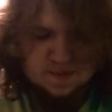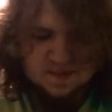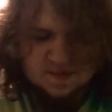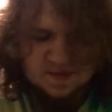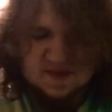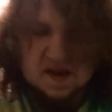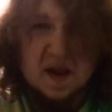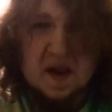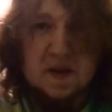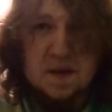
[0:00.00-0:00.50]

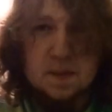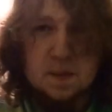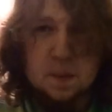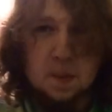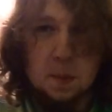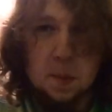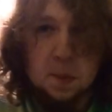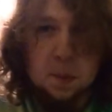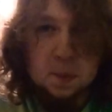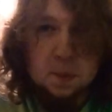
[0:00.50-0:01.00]
Okay.
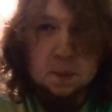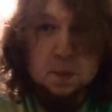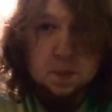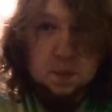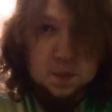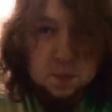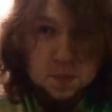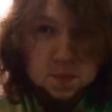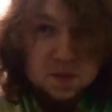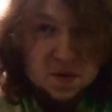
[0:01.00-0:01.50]

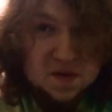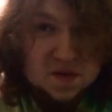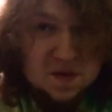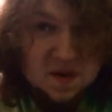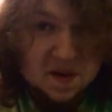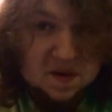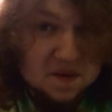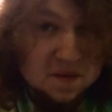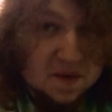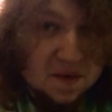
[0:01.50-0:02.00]
Let's
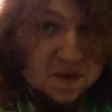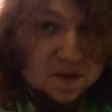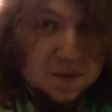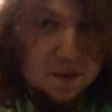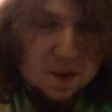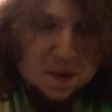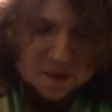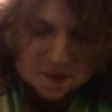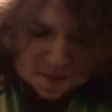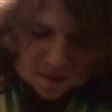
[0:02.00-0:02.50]
try for a little
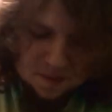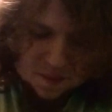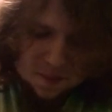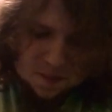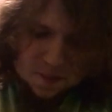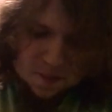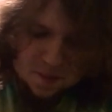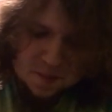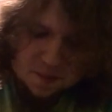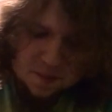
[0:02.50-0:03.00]
more.
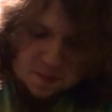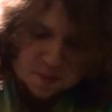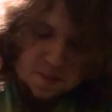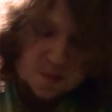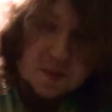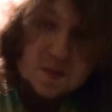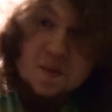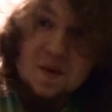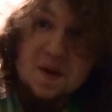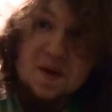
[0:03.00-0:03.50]

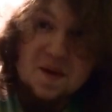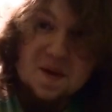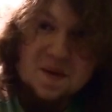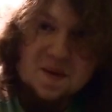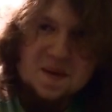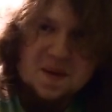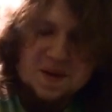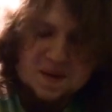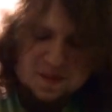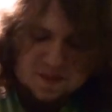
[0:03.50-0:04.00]
Why don't
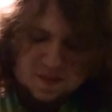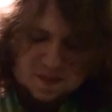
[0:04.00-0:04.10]
we?